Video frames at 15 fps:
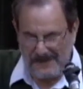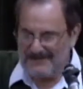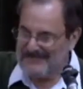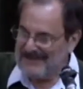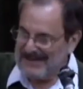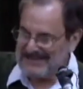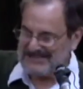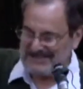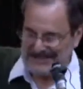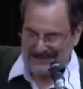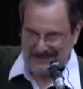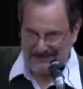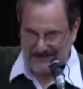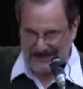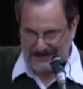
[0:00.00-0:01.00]
I'm
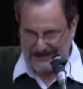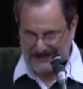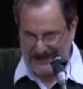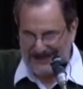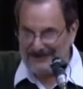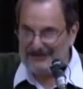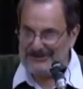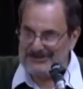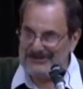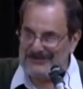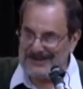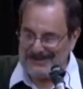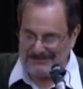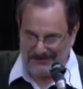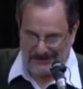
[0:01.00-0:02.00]
fascinated by the language
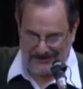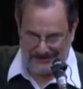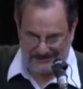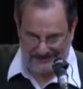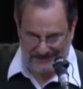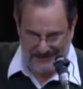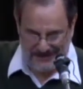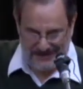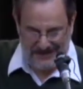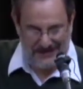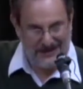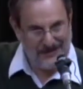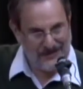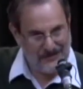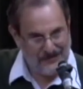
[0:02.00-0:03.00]
of that poem.
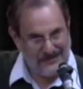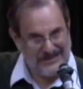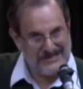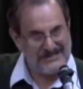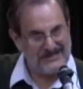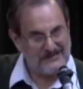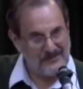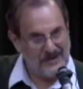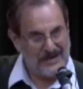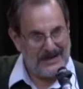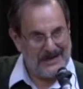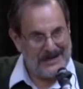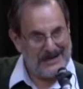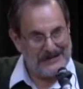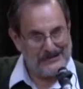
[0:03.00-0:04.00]
The reason
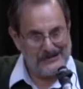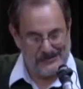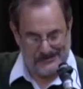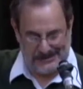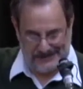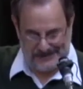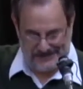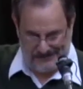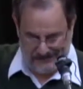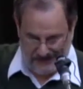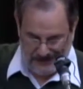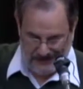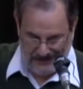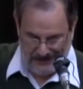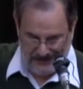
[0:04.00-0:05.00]
why I do it,
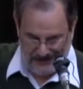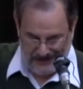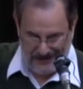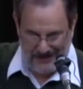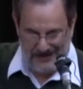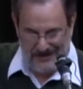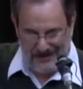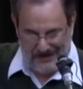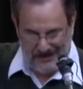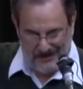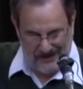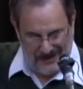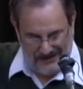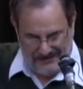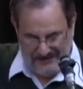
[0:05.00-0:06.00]
writing,
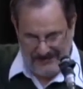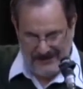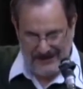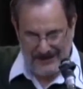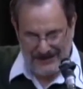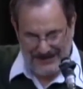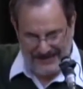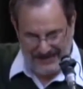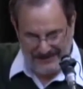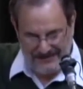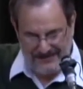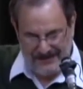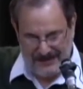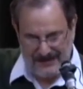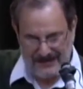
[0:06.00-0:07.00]
though I fail and
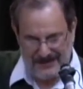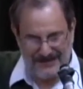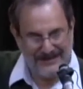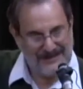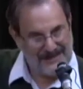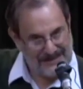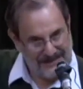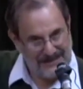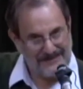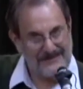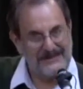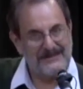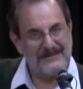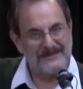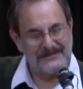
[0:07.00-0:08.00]
fail in the
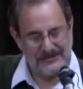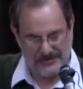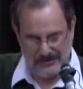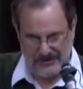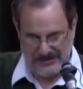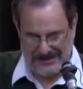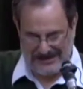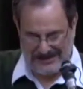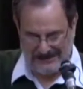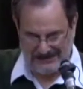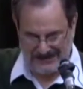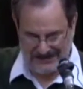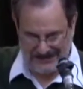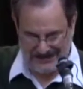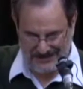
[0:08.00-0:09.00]
giving of true
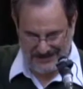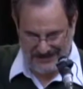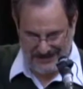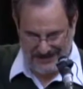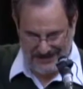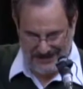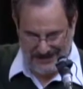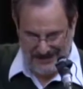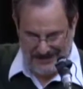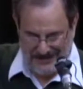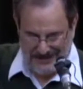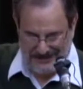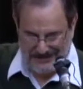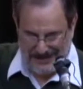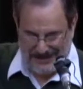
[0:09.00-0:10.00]
names,
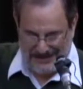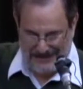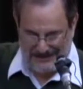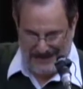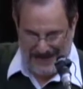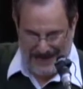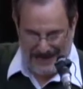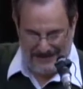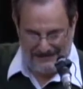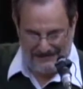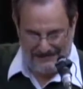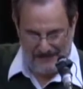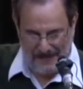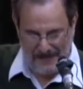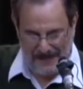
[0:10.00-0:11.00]
is I am
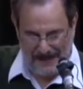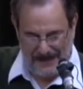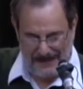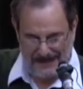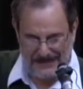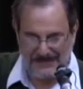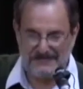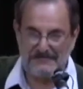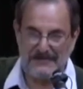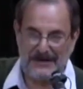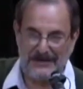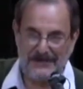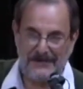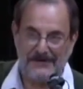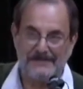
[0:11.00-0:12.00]
Adam and his
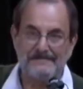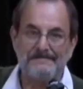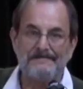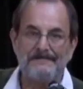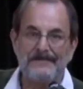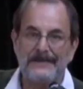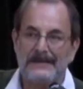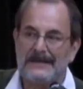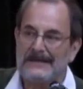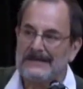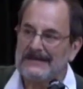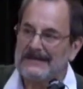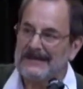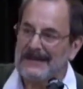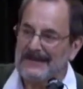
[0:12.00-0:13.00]
mother,
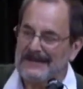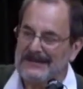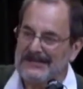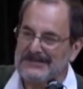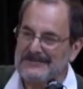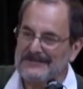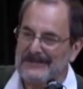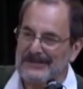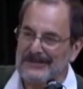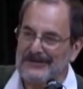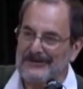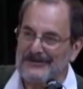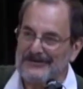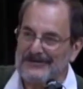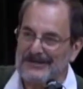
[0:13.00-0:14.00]
and these
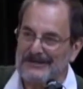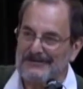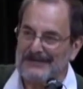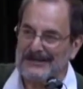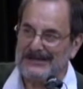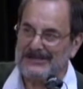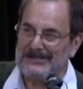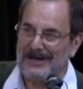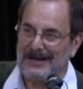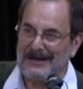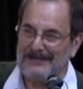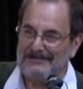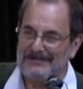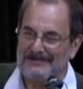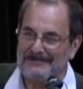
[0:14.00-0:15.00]
failures are my
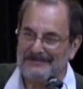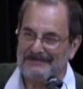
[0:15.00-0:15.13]
job.